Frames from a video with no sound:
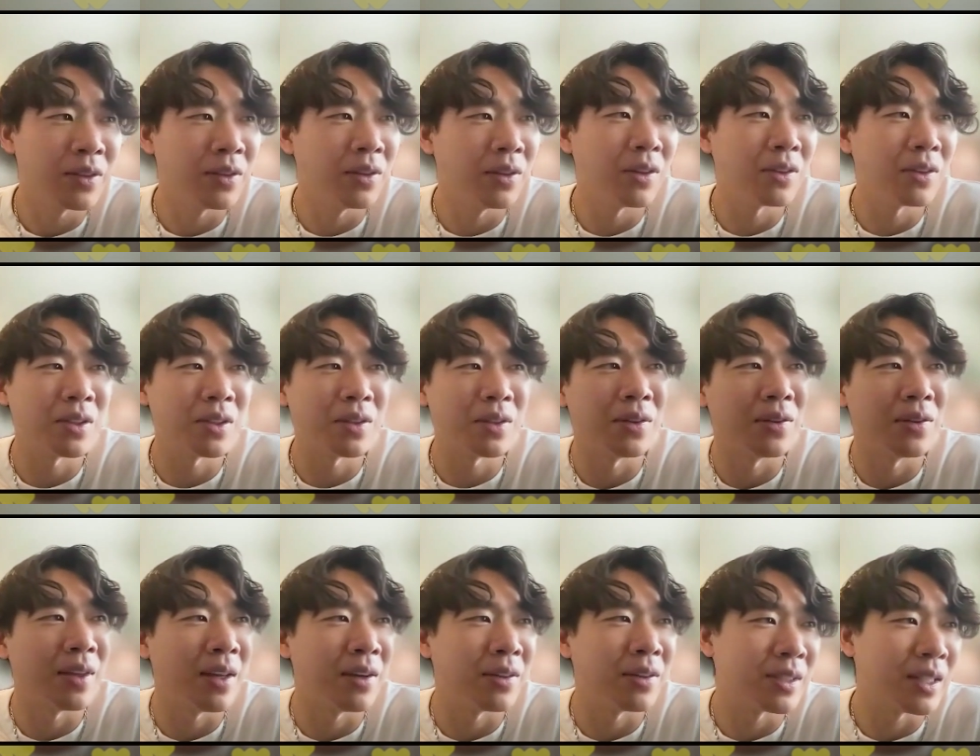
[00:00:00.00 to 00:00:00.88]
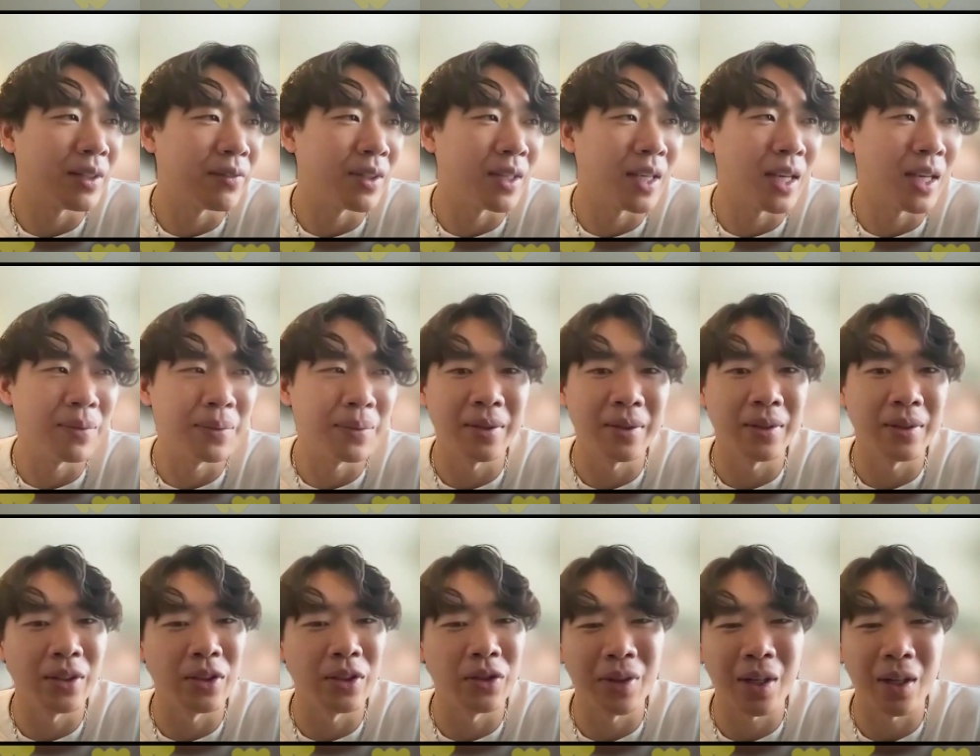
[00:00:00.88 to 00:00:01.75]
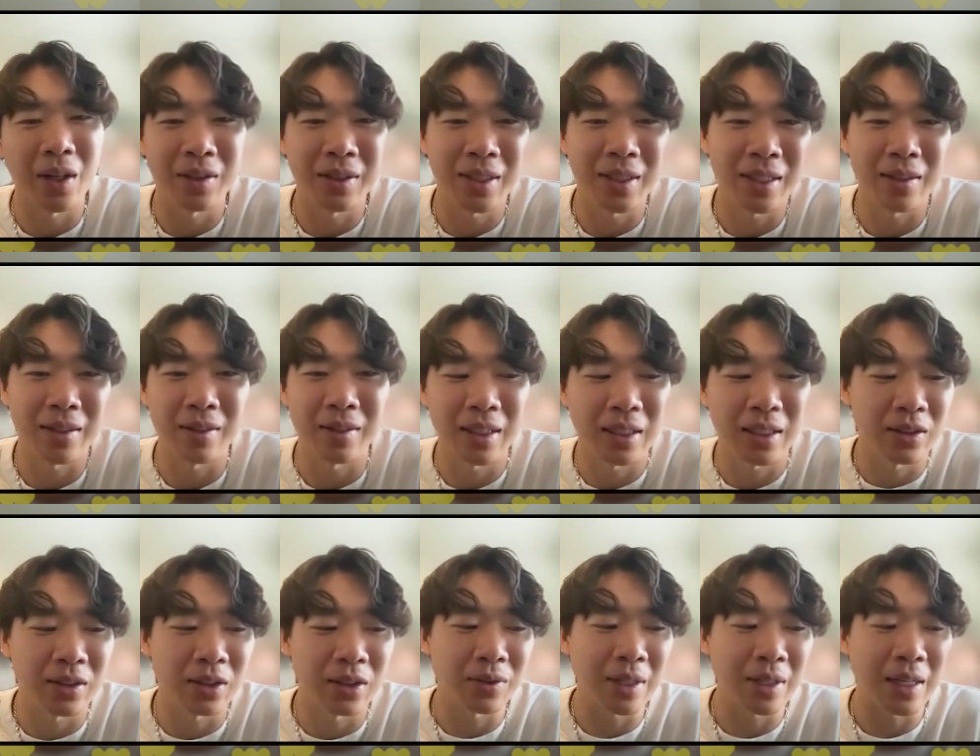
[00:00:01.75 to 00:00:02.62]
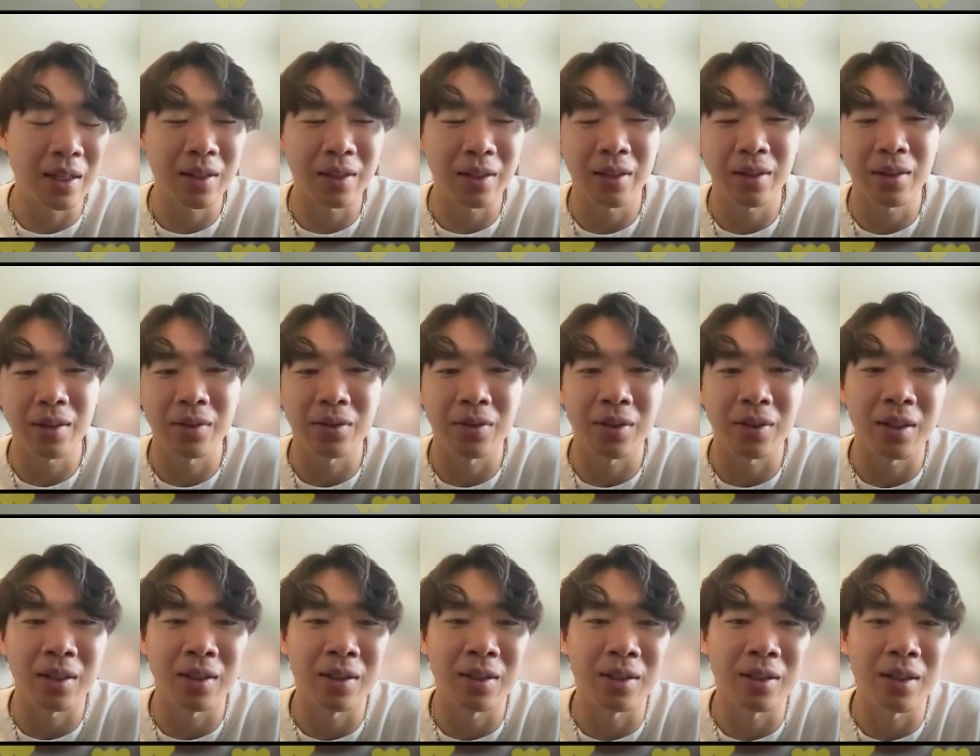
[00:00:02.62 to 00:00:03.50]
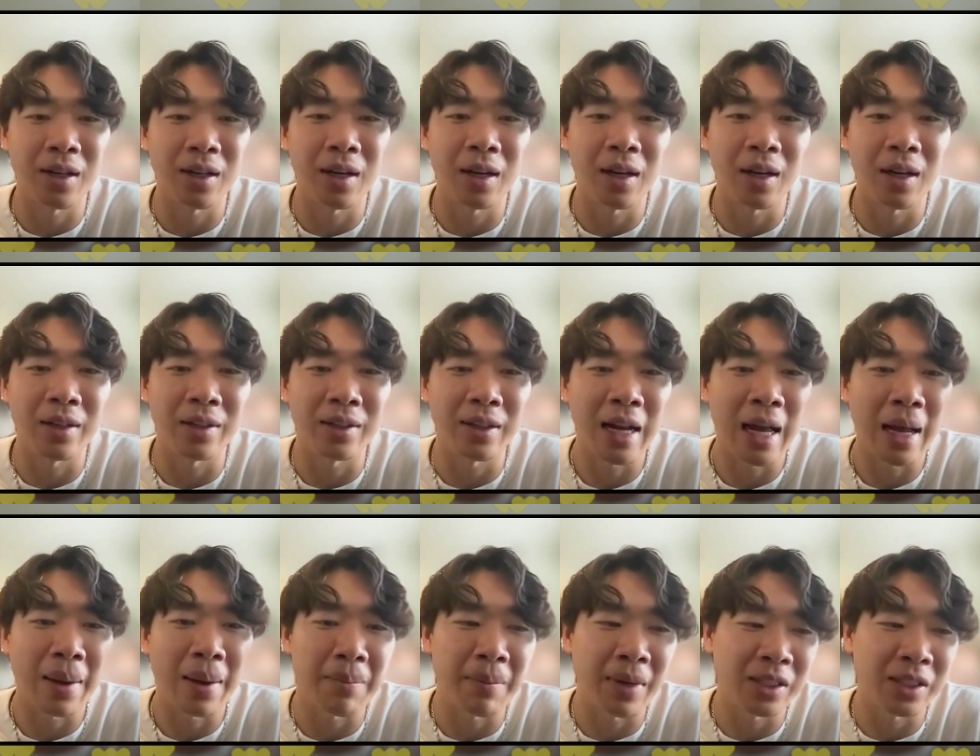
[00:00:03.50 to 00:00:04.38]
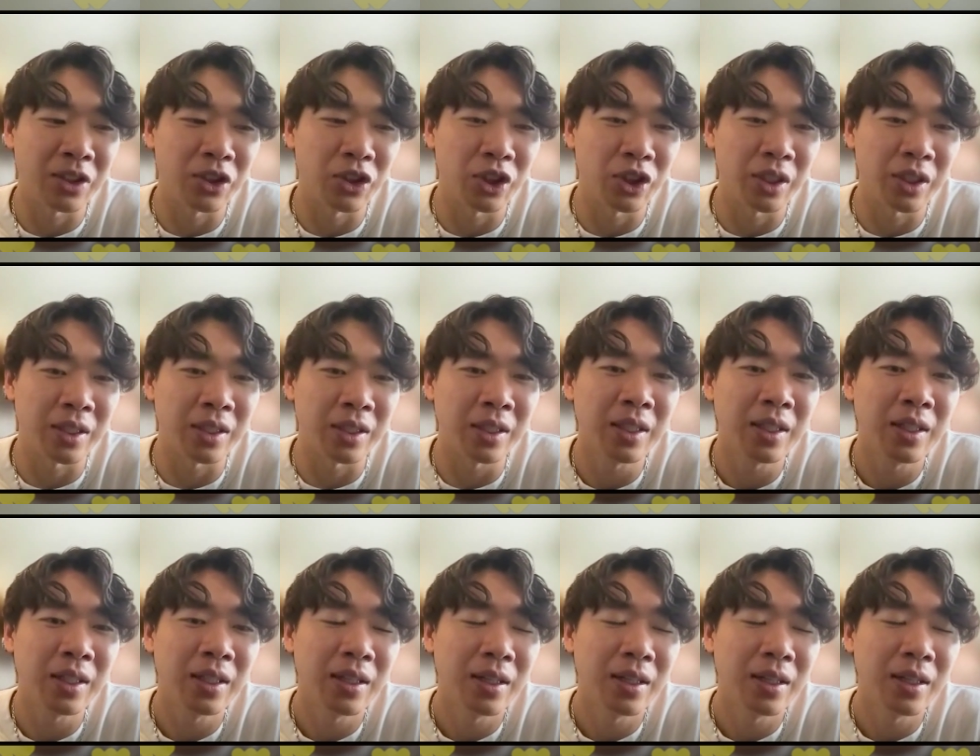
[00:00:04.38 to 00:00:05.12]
They also have the capability to contact the seller directly through our in-app messaging,